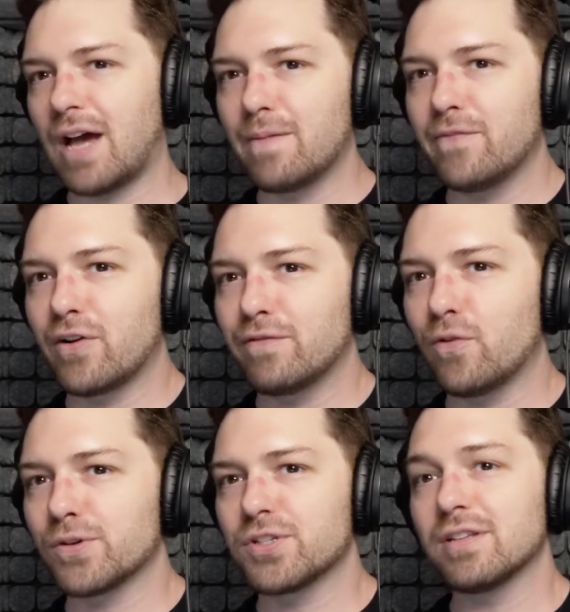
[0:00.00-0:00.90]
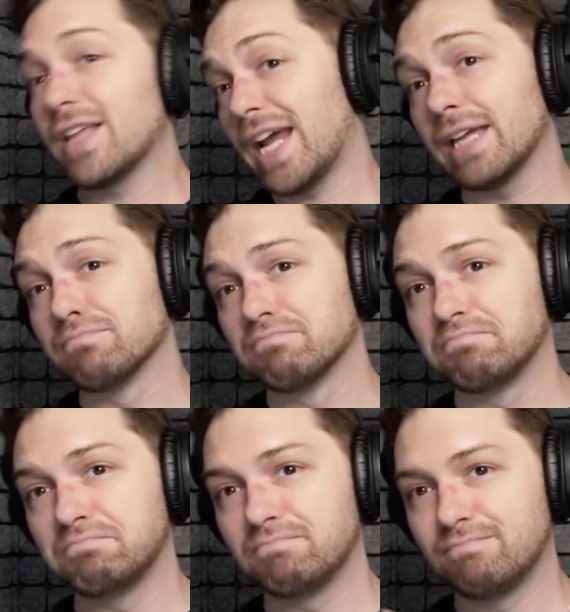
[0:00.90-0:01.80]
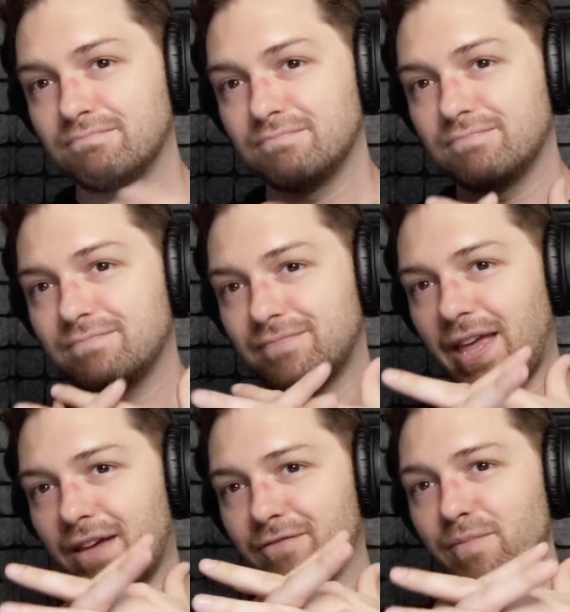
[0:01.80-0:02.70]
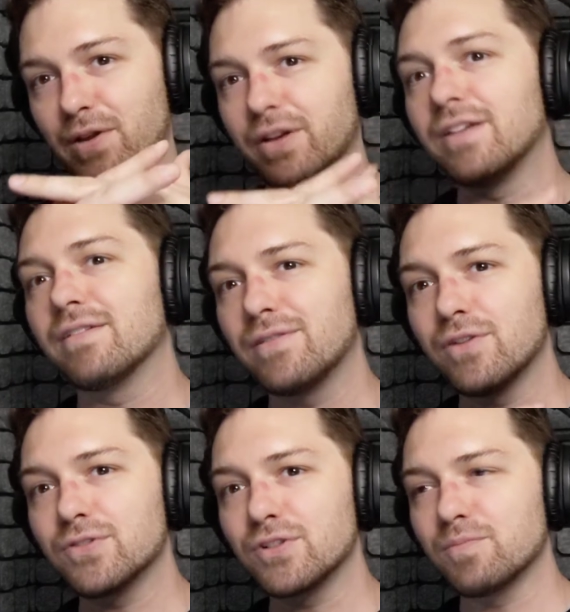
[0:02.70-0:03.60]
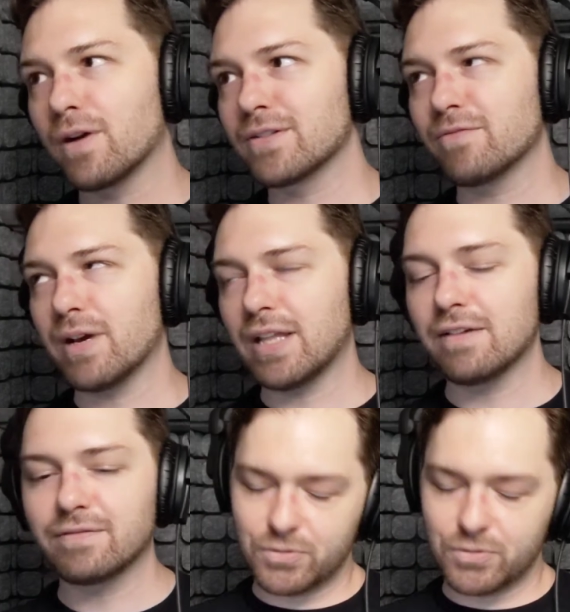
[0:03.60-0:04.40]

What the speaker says: I'm very fortunate that I have married those 2 parts of my life.